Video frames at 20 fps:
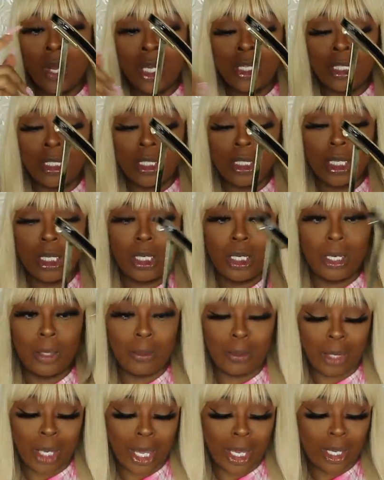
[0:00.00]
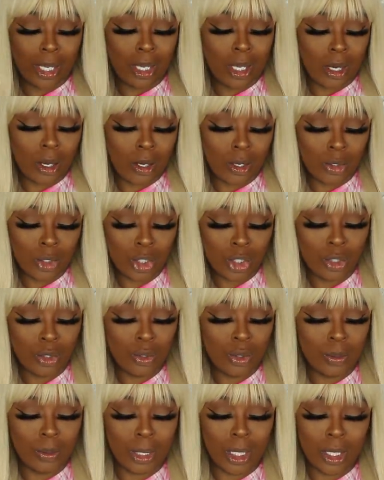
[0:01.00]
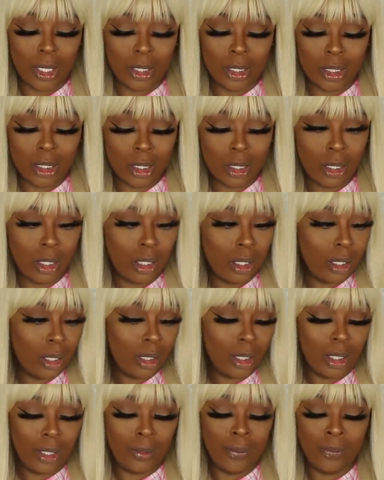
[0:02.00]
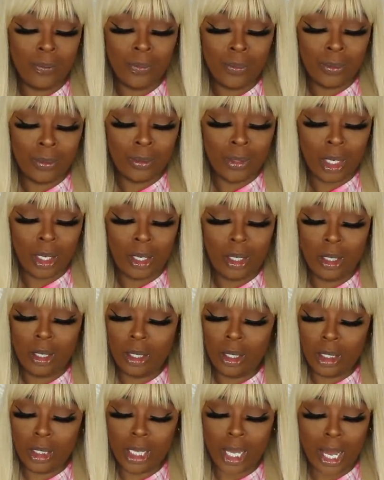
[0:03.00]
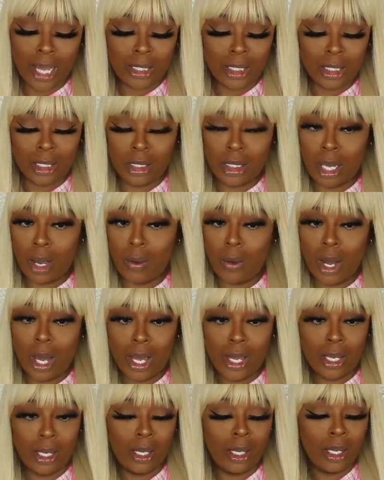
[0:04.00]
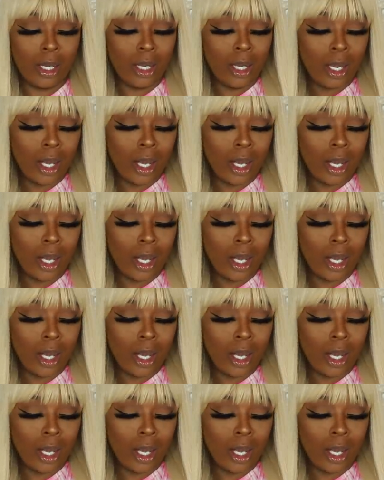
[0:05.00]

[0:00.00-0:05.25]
I just needed black and gold shoes because clearly, clearly y'all just saw why.